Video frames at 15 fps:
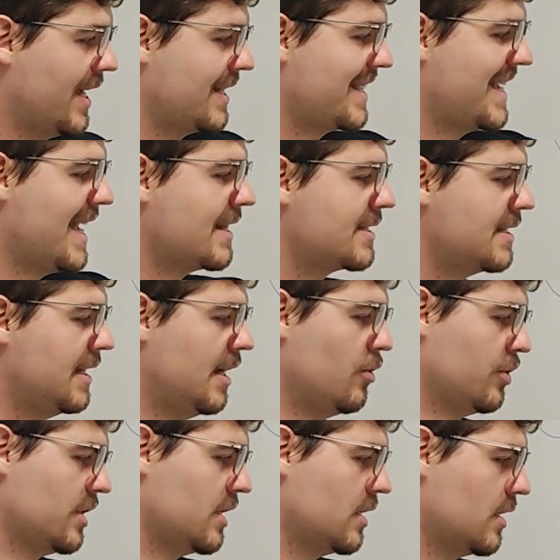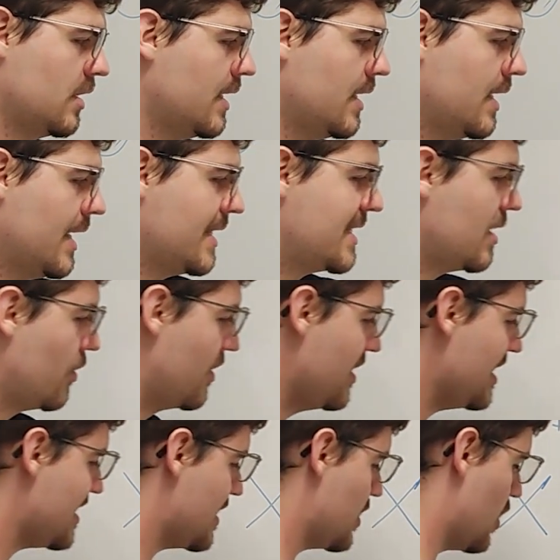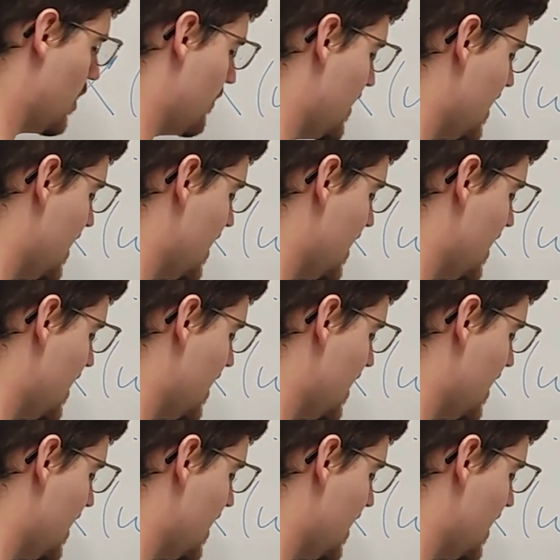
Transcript: at cancel out. And so this term